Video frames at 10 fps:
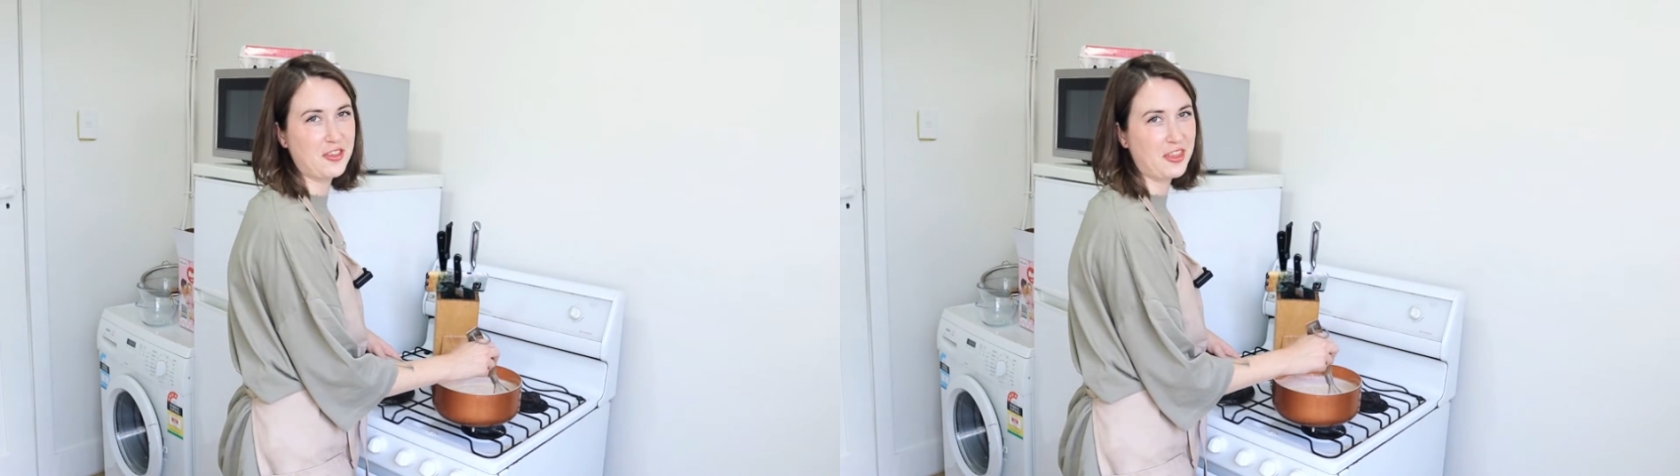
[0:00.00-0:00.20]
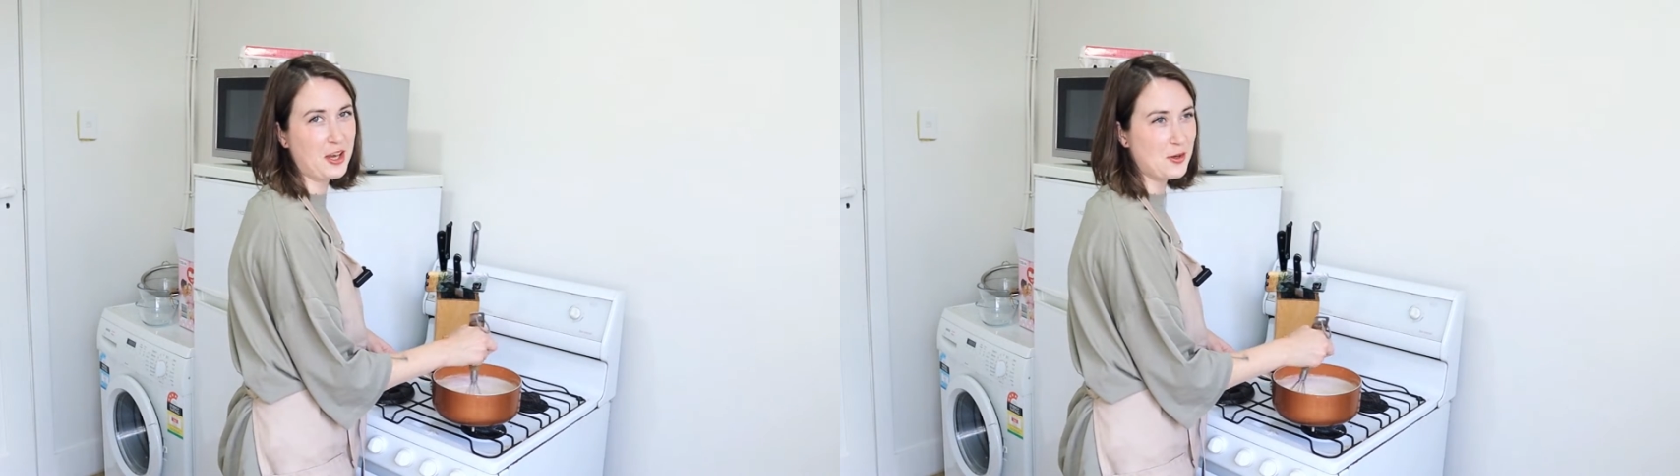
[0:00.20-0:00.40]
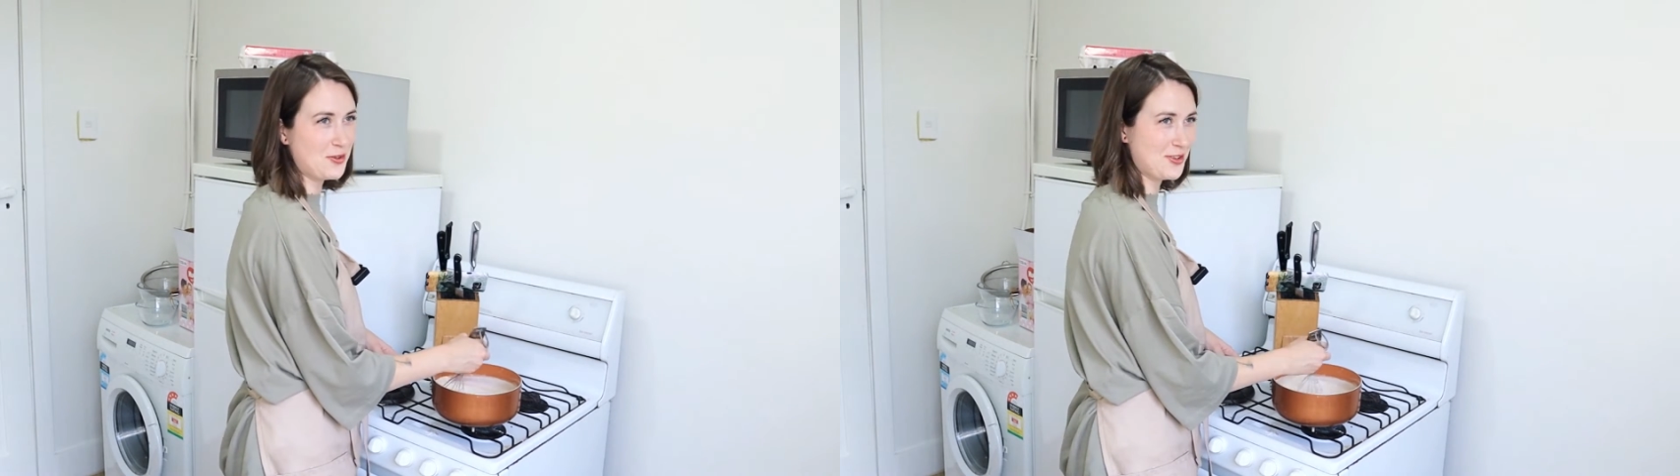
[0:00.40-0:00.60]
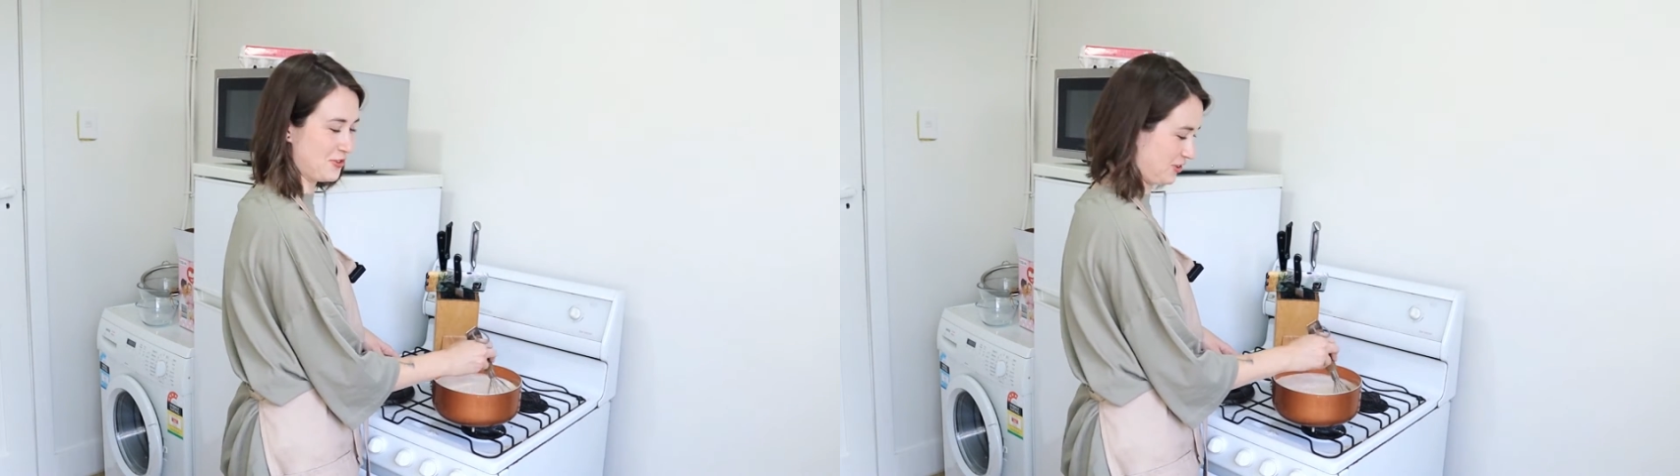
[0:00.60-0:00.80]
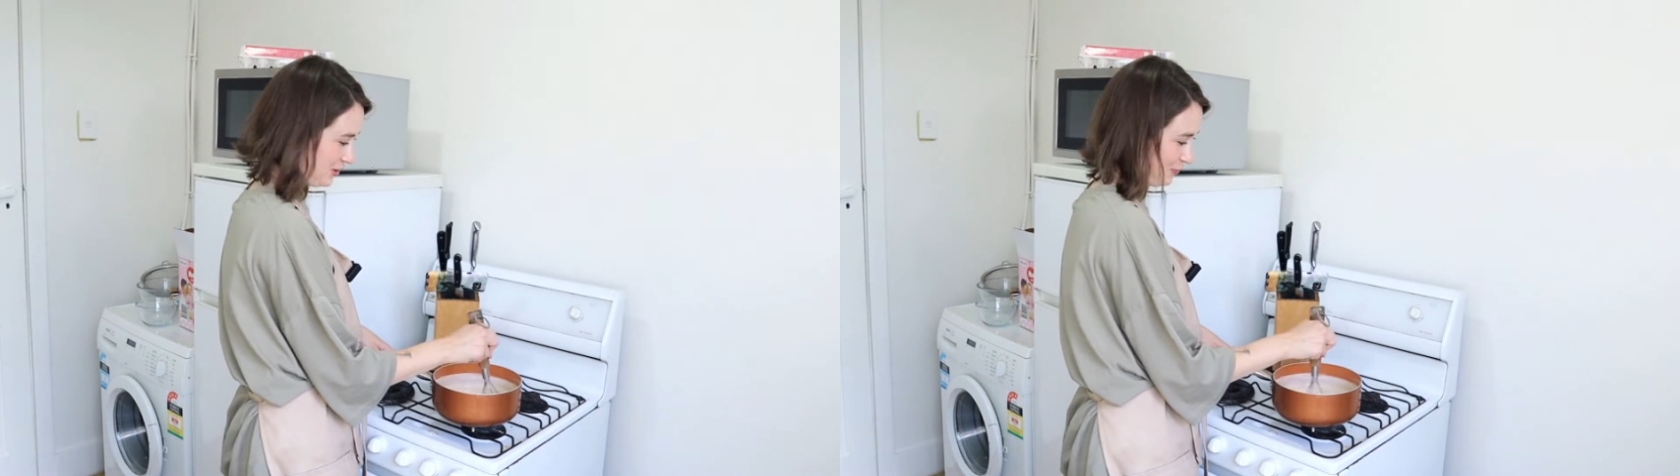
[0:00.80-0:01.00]

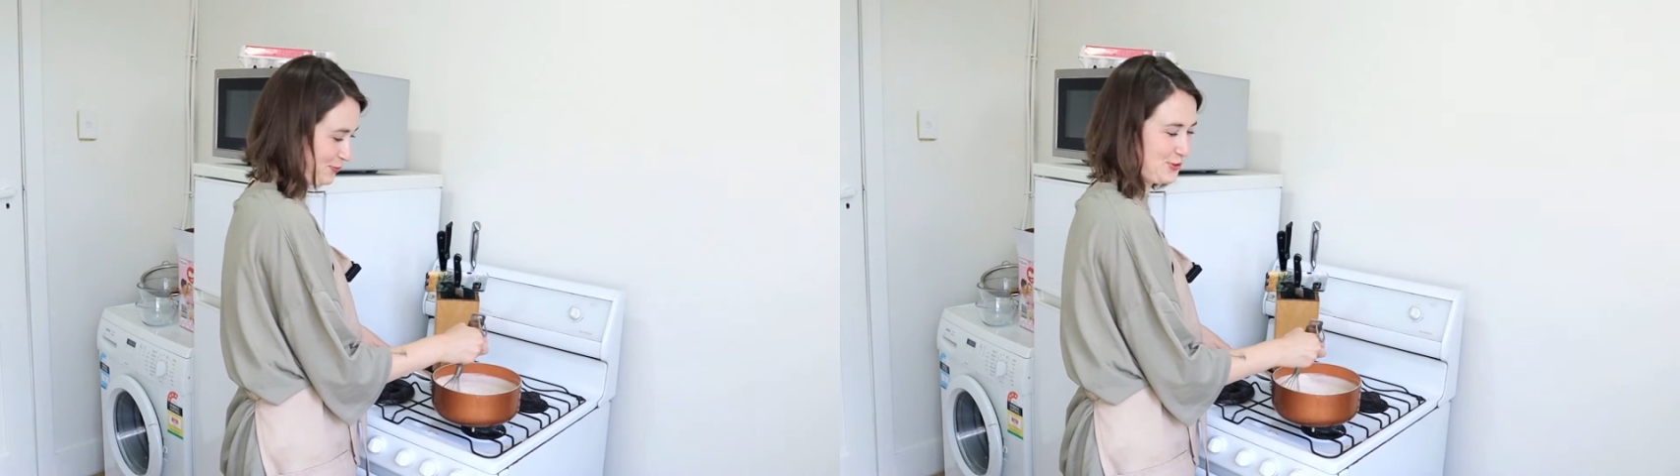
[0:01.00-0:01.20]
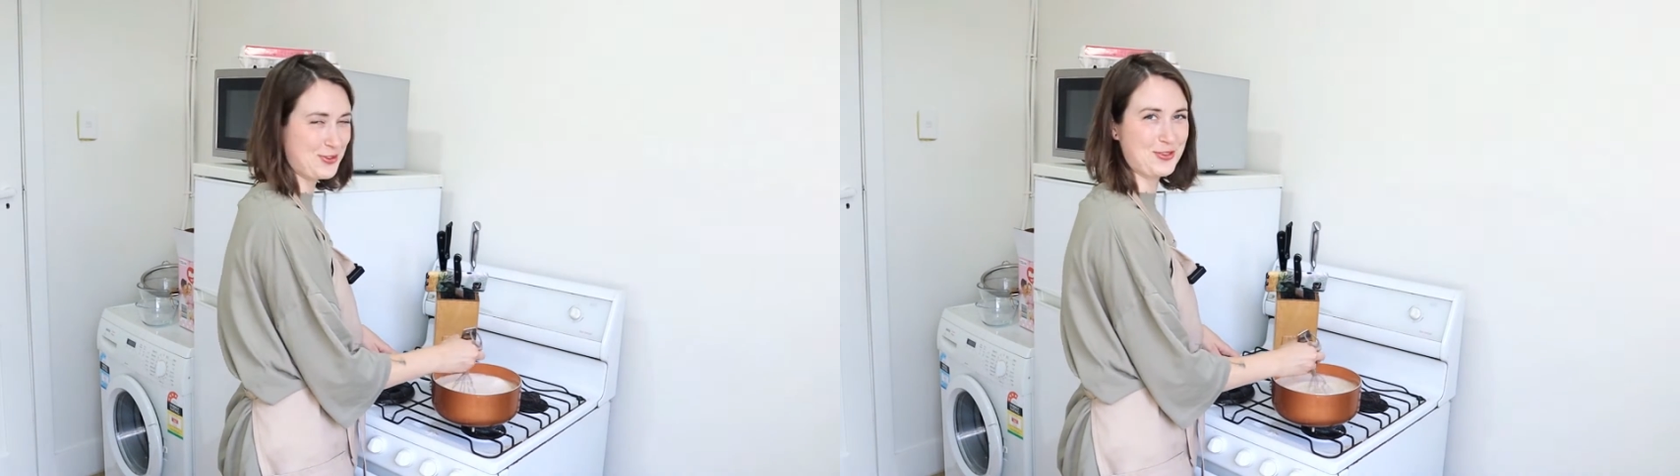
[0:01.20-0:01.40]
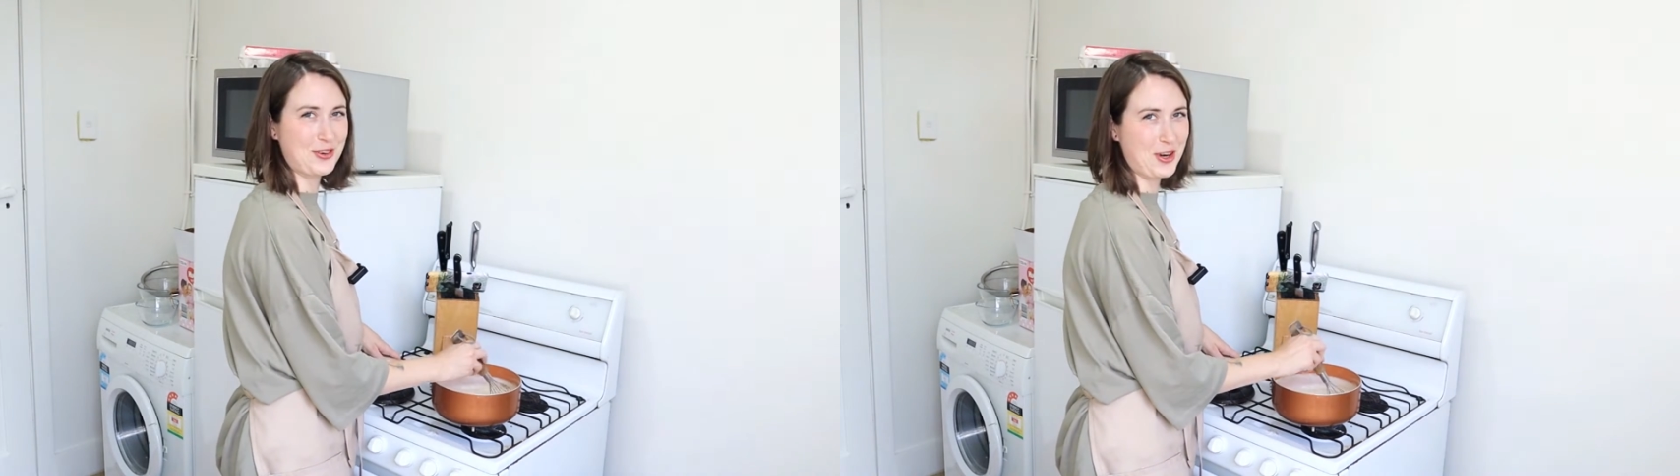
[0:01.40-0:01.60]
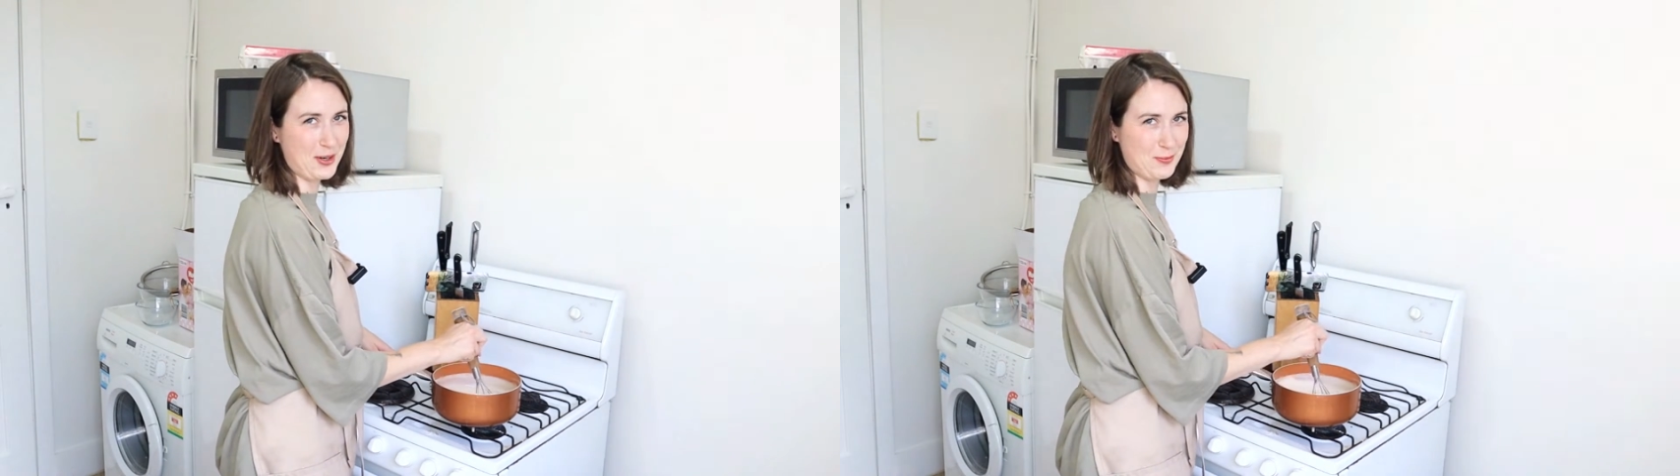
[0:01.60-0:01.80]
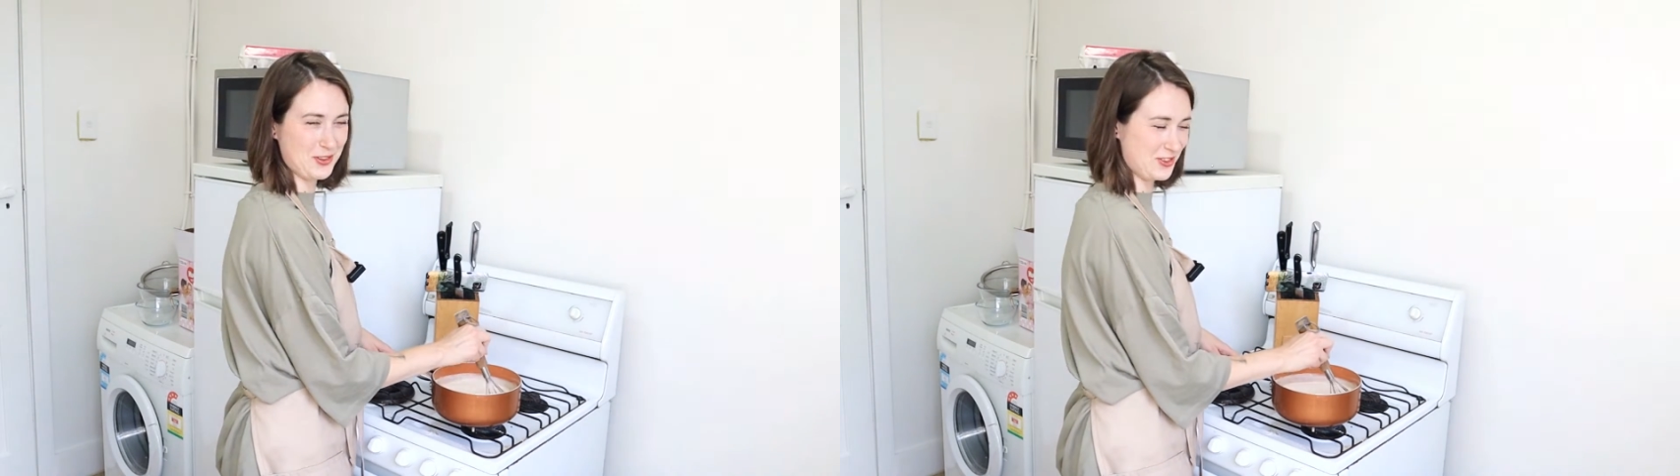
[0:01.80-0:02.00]
1,000
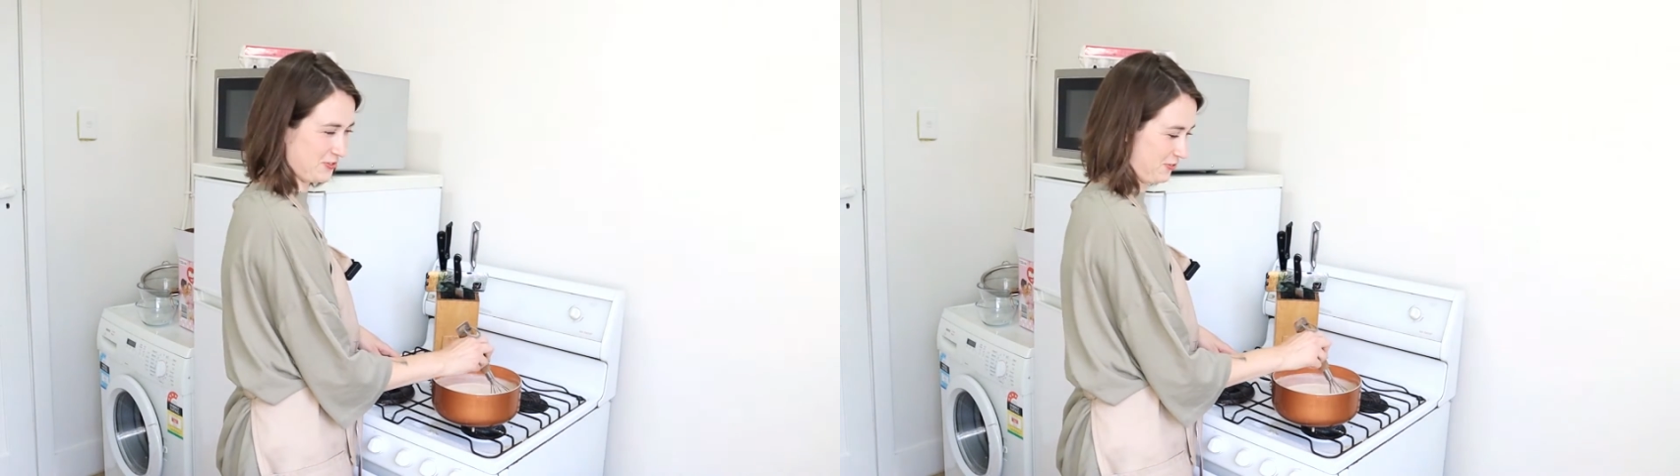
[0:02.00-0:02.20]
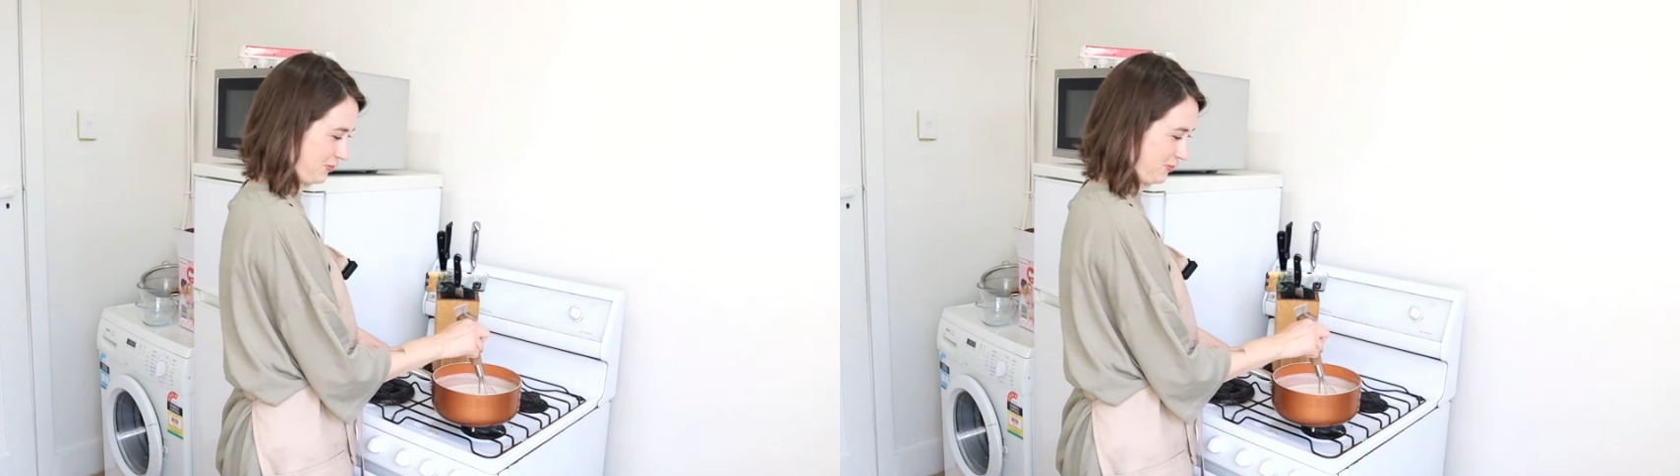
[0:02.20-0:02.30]
subscribers,